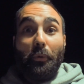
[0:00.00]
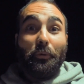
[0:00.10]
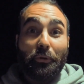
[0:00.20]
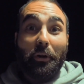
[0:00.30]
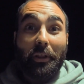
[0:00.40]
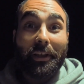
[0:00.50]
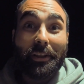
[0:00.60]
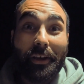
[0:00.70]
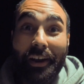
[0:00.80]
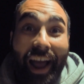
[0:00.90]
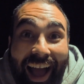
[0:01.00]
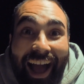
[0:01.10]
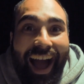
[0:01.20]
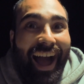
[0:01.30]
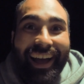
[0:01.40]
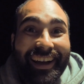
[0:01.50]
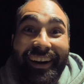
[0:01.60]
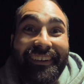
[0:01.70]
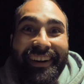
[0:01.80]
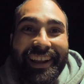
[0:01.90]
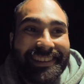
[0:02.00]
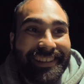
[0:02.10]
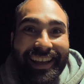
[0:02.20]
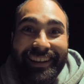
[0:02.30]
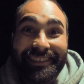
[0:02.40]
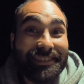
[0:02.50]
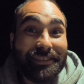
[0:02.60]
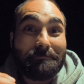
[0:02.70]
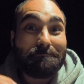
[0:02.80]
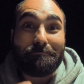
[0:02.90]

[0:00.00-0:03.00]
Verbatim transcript: twirling along. How great is that? She's a